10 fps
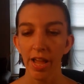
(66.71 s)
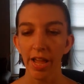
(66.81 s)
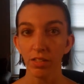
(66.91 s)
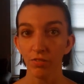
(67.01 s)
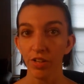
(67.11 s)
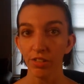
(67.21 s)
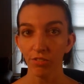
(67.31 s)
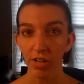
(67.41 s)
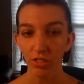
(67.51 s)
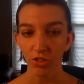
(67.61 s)
And it's very
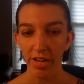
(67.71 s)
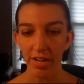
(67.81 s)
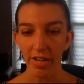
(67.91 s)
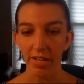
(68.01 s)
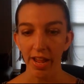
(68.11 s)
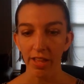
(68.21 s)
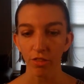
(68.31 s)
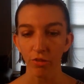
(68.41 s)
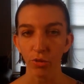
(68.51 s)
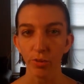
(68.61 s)
frustrating,
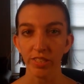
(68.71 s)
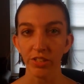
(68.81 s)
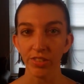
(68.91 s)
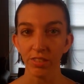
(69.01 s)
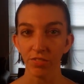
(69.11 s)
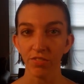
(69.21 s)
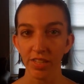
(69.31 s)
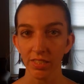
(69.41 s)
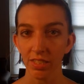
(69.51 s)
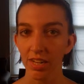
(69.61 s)
and through a series of
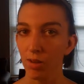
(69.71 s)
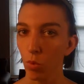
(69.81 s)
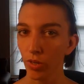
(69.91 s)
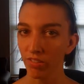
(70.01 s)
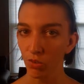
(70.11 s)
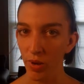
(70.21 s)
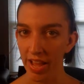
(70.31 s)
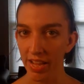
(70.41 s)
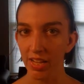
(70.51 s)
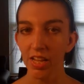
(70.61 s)
events that I won't give
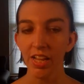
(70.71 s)
away,